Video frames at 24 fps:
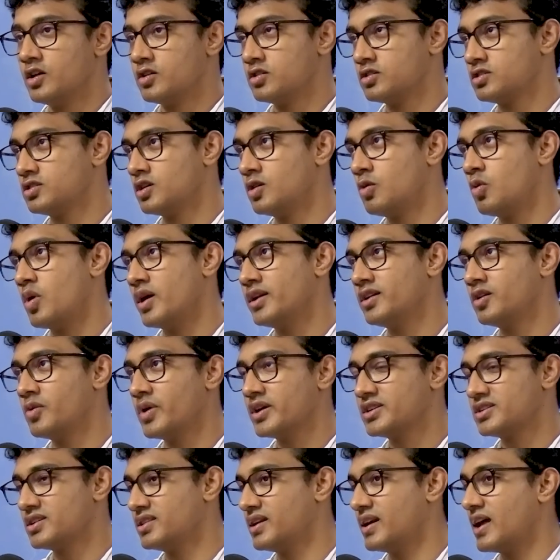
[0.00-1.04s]
So, one
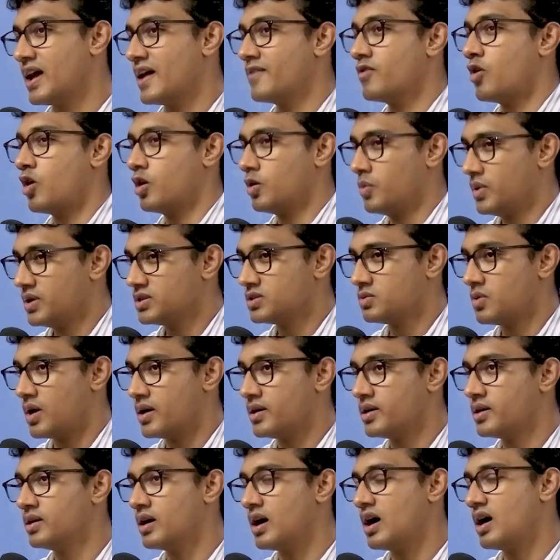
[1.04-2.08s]
question that I've always
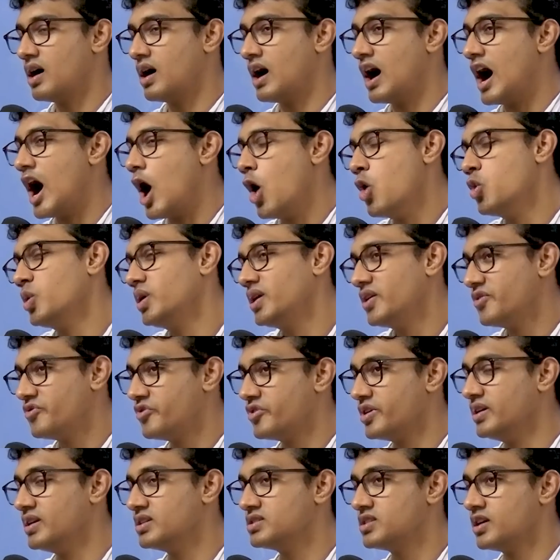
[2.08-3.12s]
wondered: how
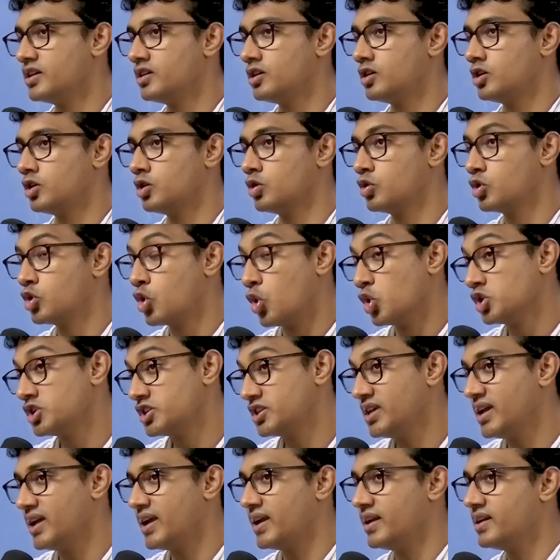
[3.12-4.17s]
different is it to coach
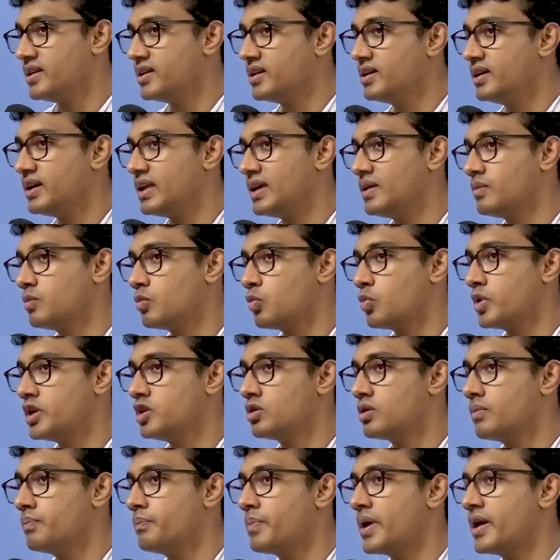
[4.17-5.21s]
the Indian team when you
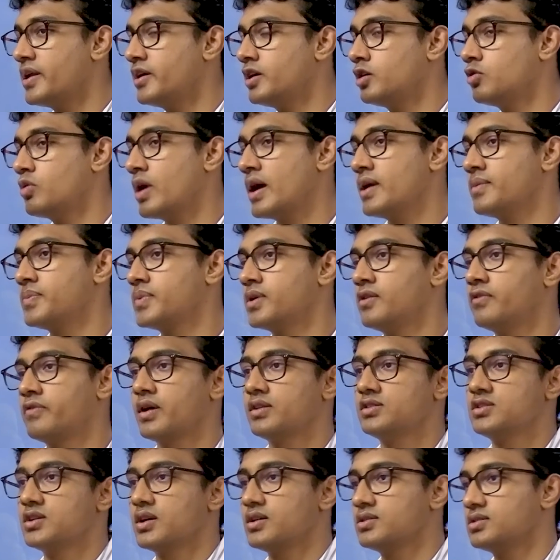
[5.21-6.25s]
compare it to IPL
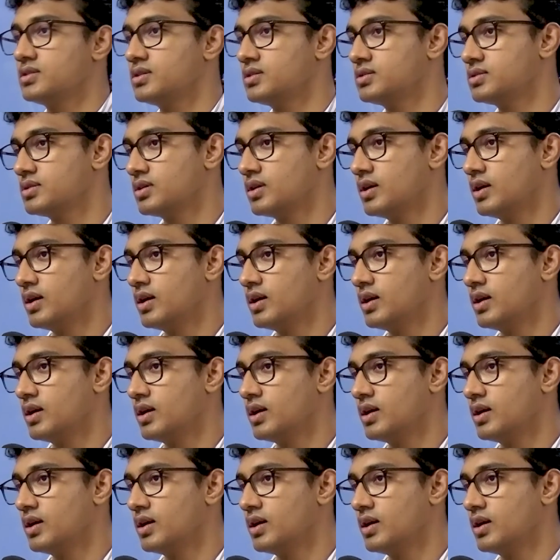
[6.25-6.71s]
franchises?